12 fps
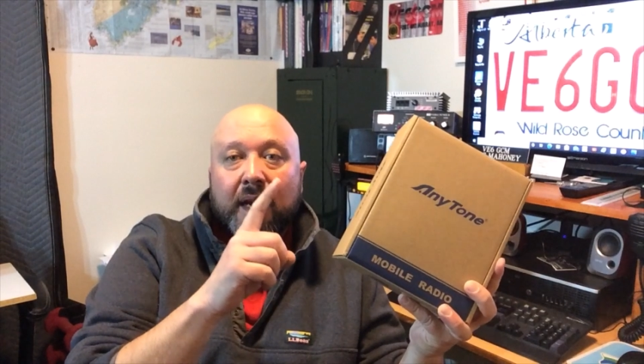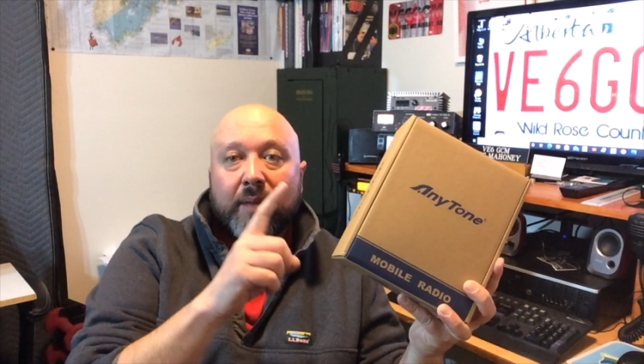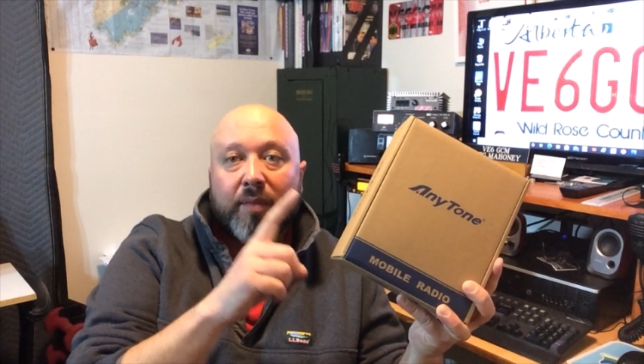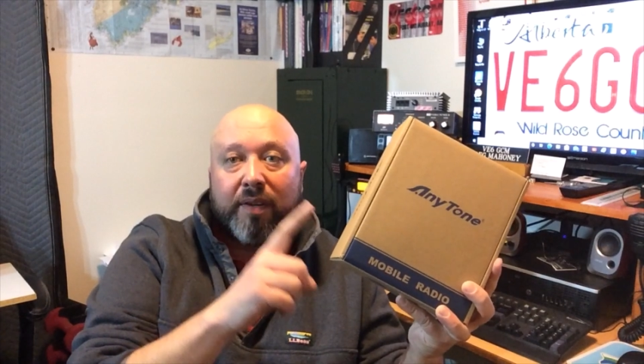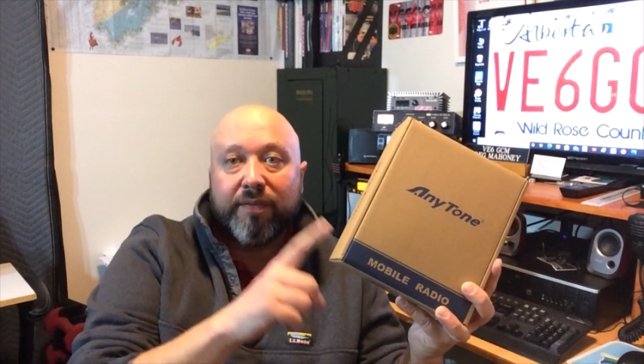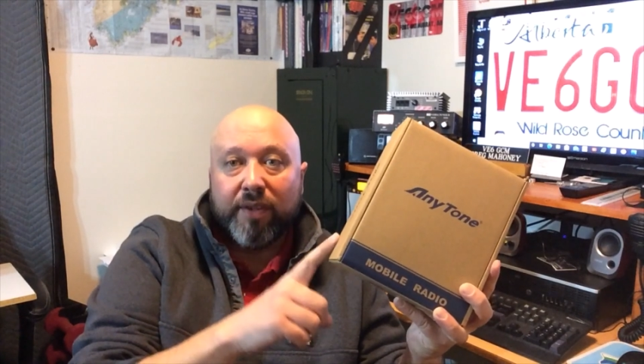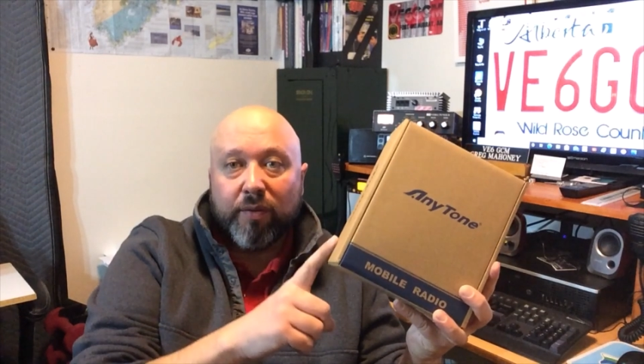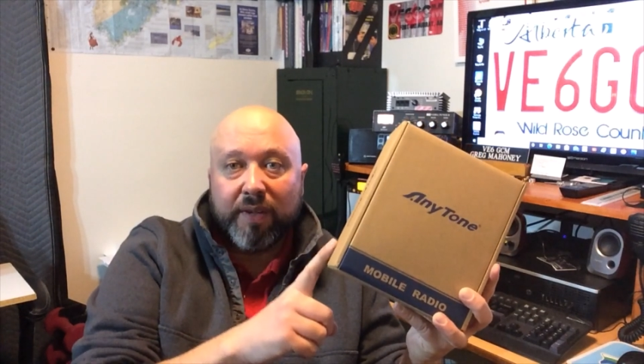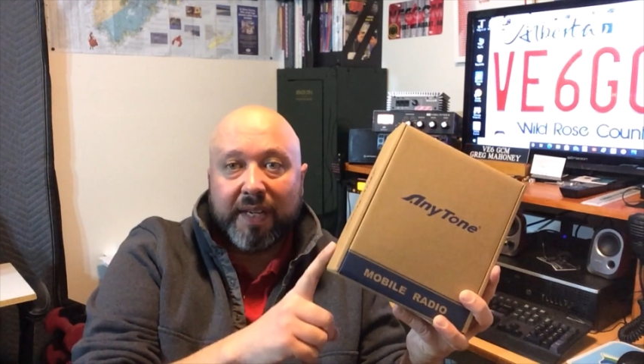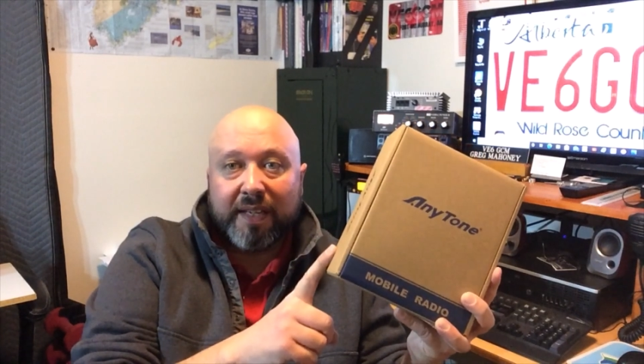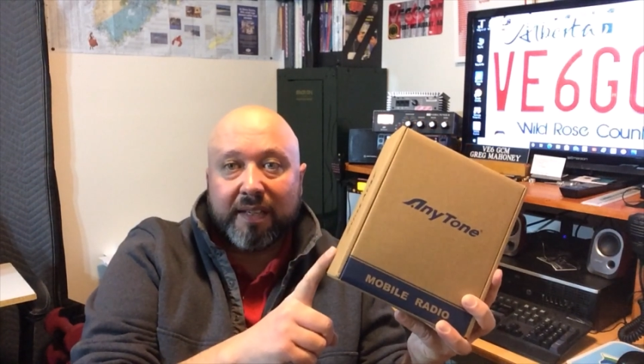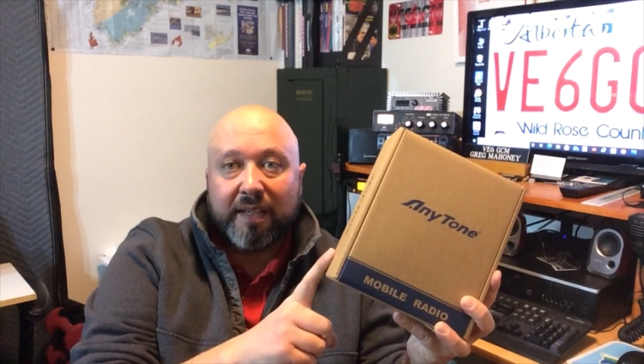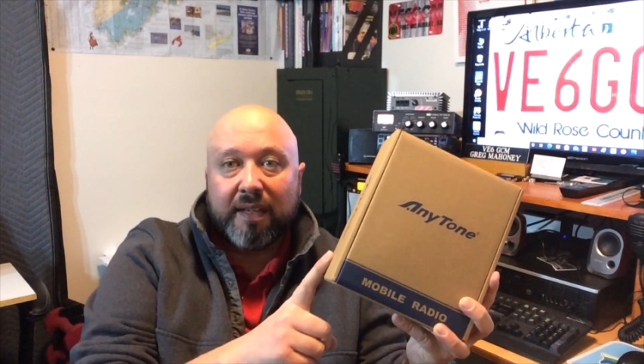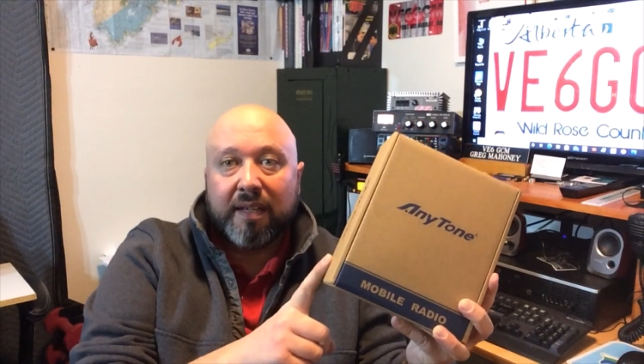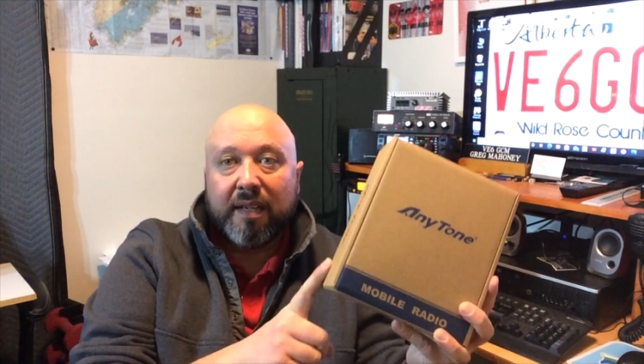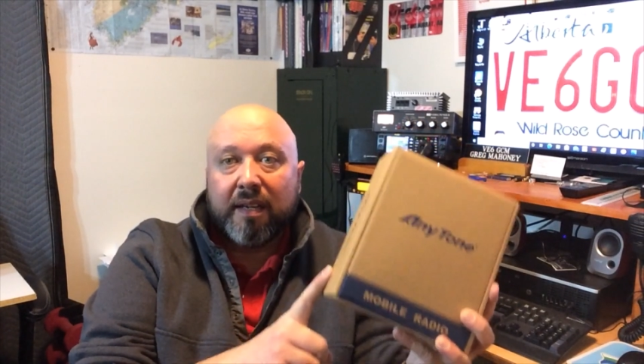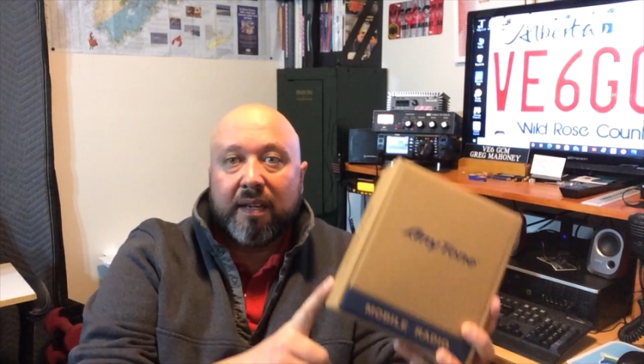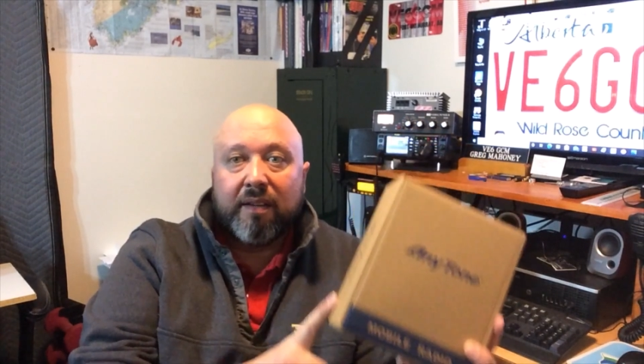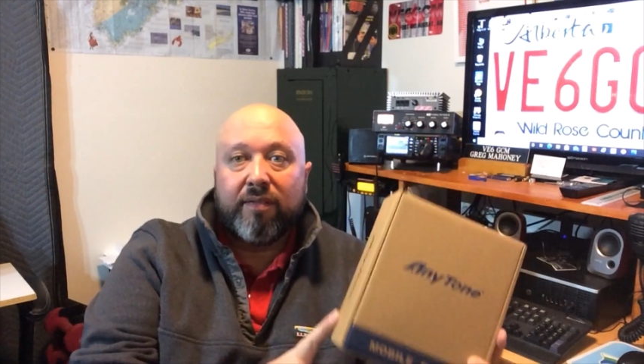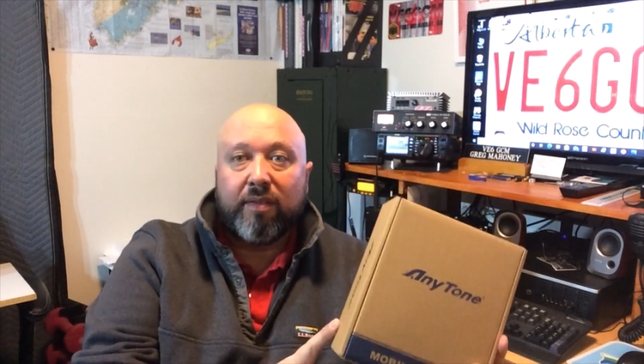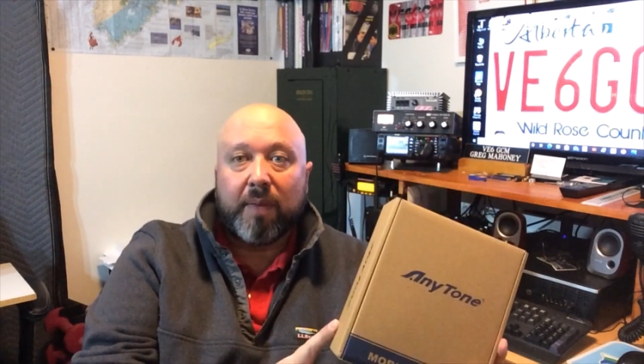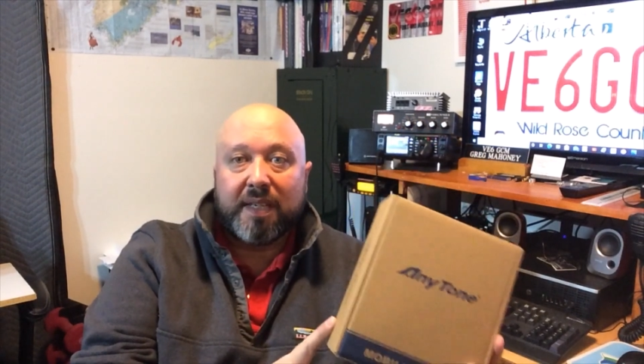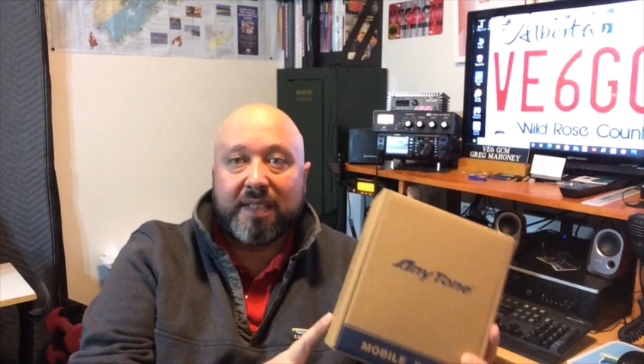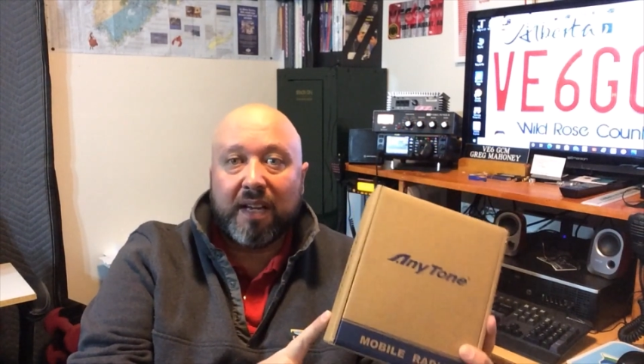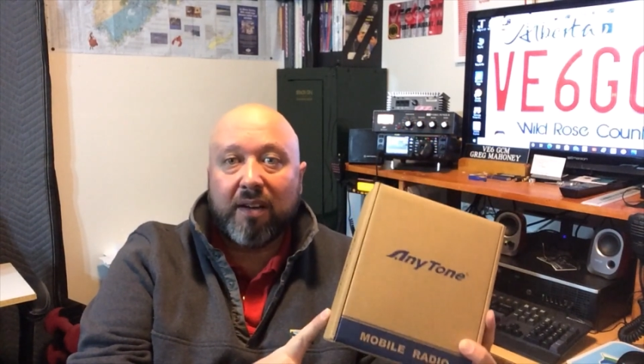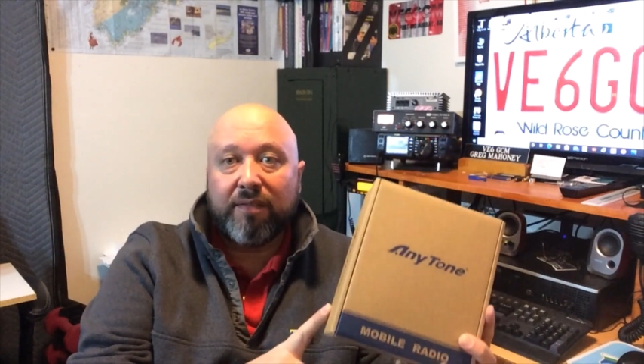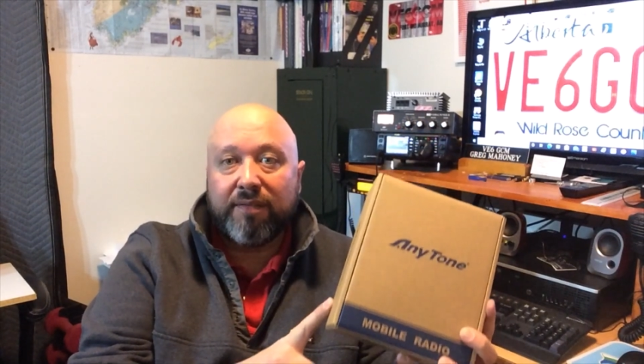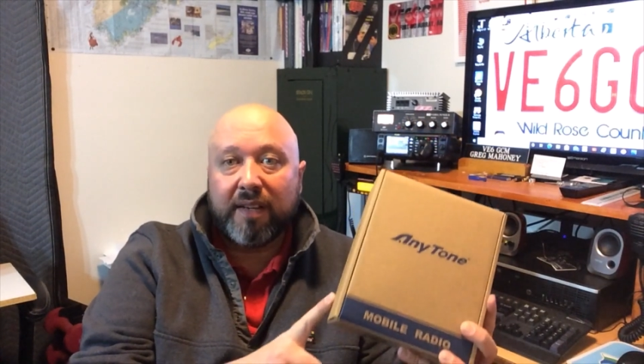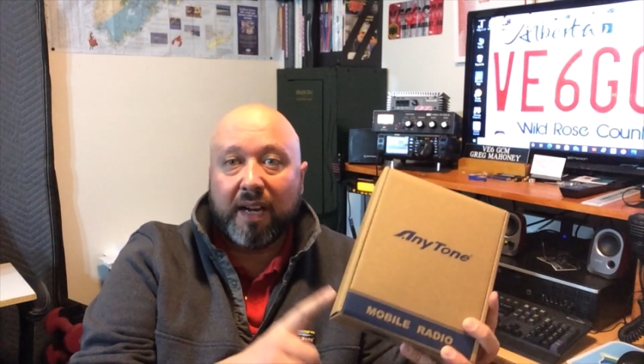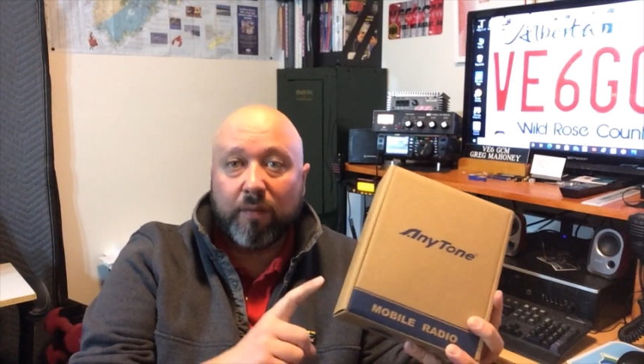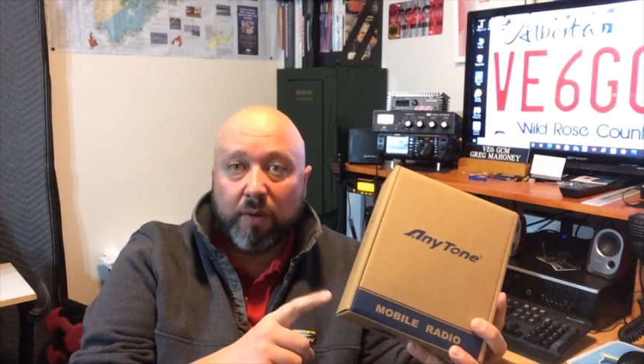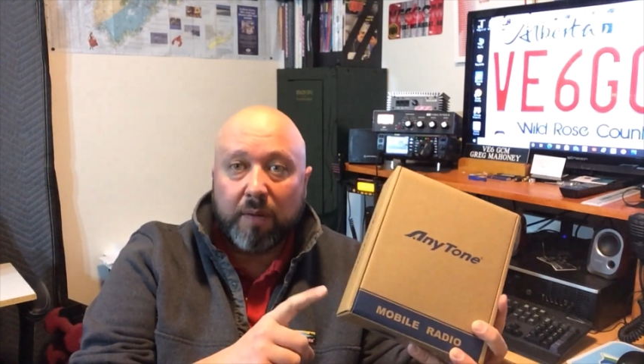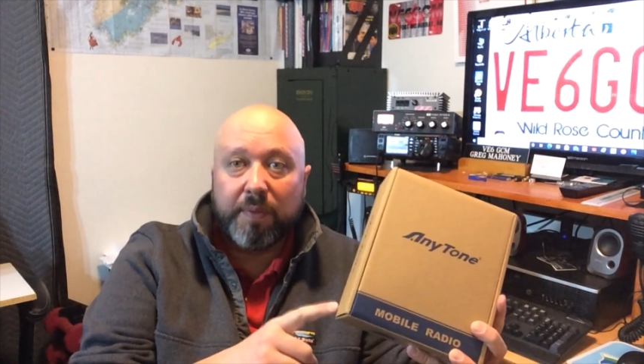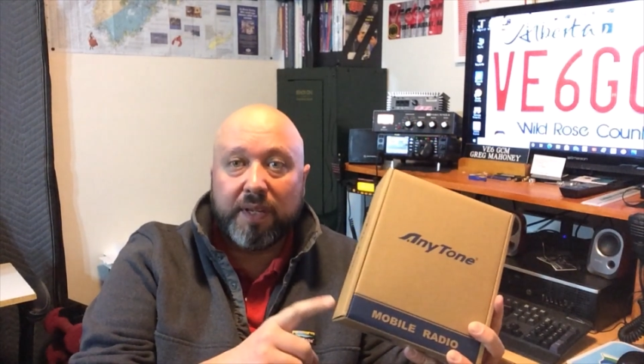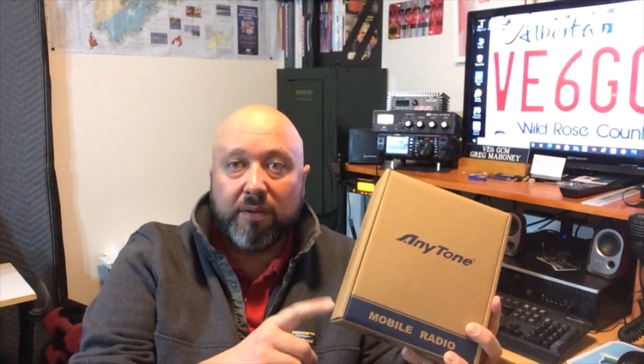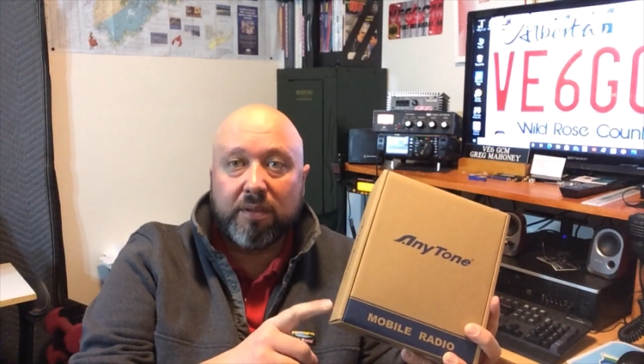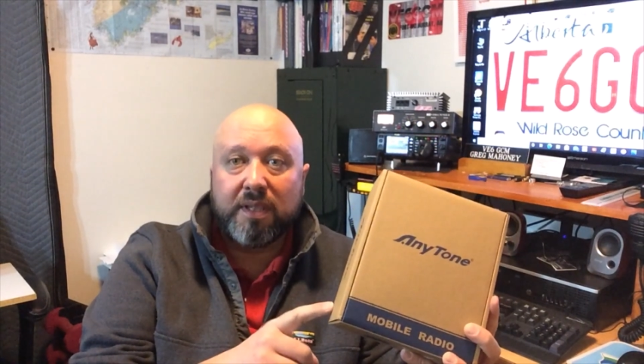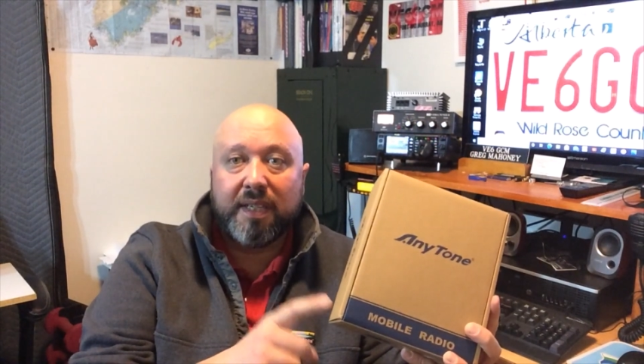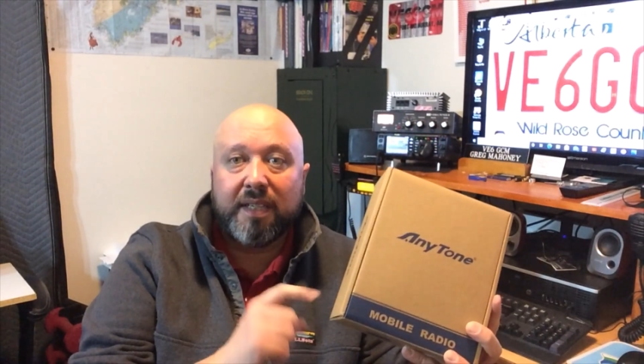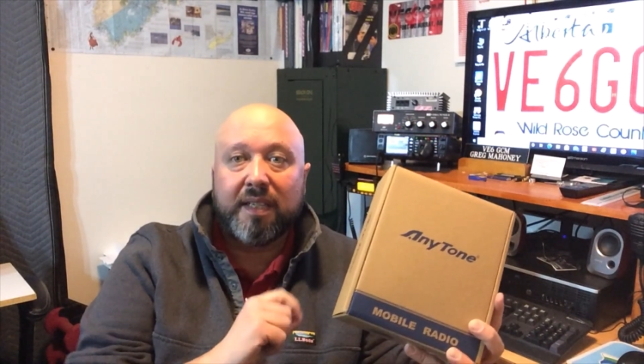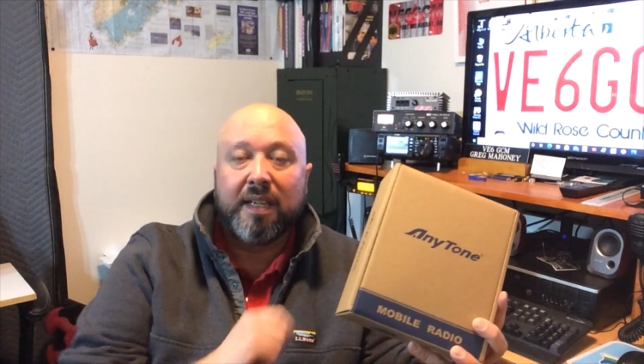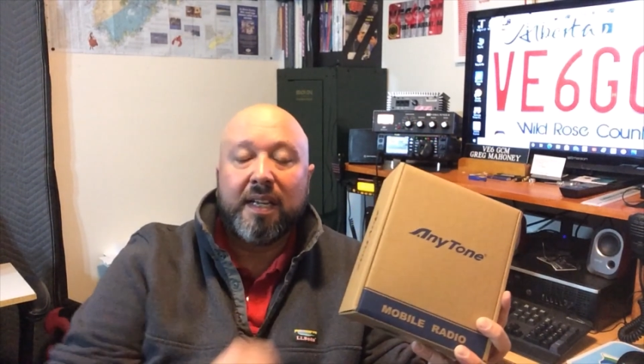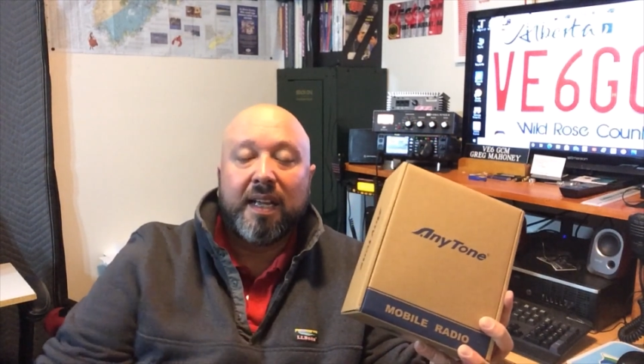I'm reviewing it for myself, and I will be using it.